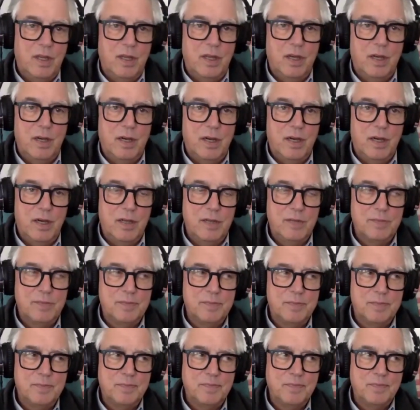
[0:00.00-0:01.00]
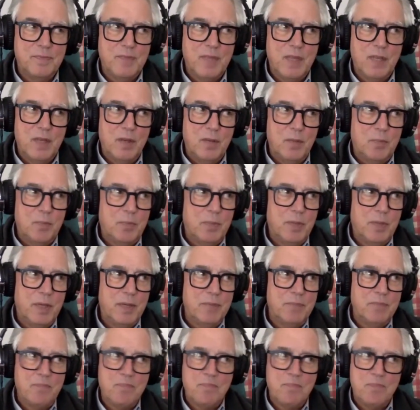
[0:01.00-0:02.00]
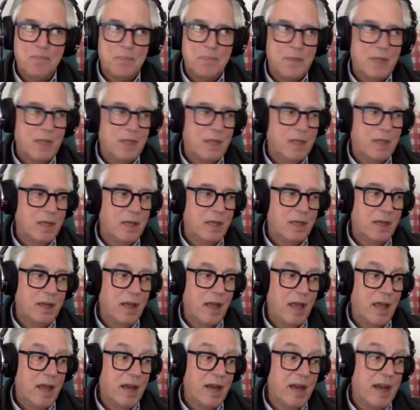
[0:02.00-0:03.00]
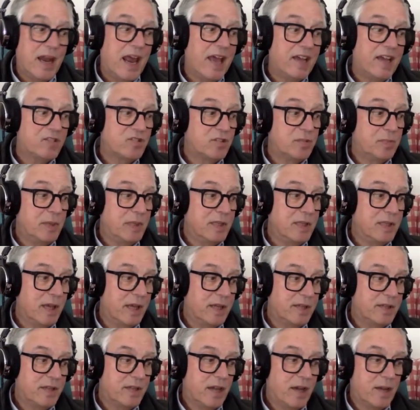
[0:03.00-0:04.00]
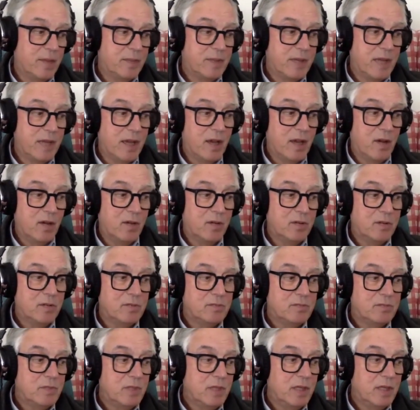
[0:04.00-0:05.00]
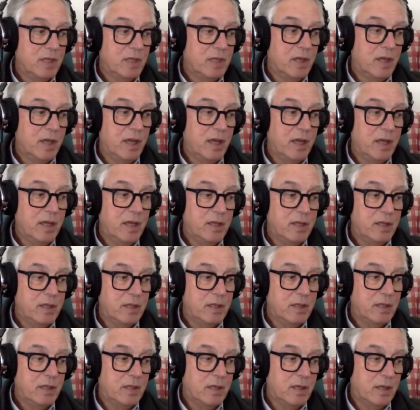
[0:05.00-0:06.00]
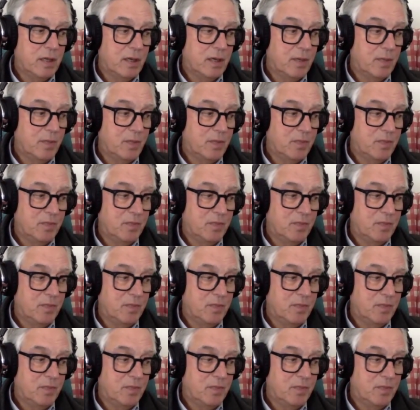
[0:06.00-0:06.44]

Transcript: Uh, but it, and it has to be led top down in a, uh,